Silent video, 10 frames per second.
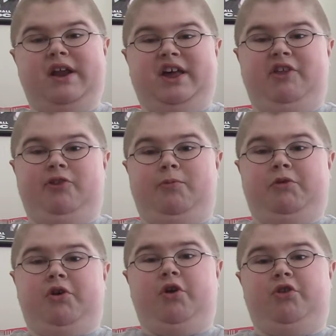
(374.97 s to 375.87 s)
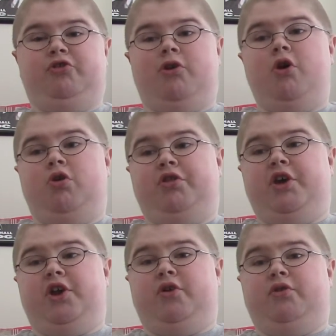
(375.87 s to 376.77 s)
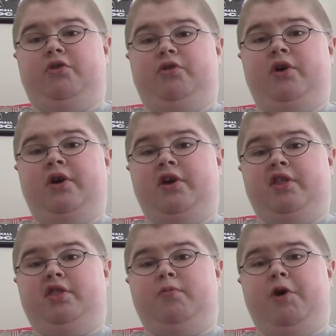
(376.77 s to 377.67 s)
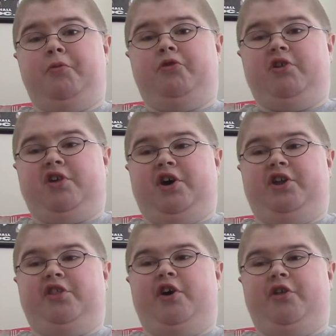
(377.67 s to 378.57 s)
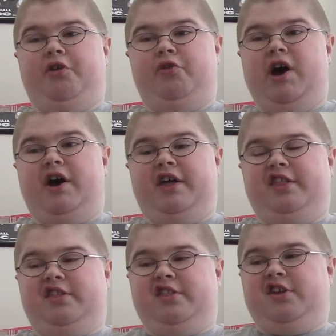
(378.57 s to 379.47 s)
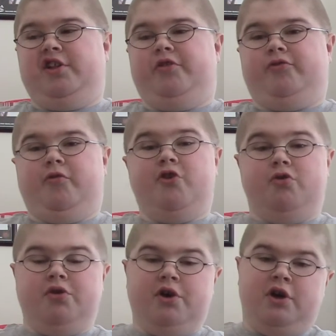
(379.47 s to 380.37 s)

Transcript: get them to tell the truth, you know, people just kind of tell you lies instead of the truth.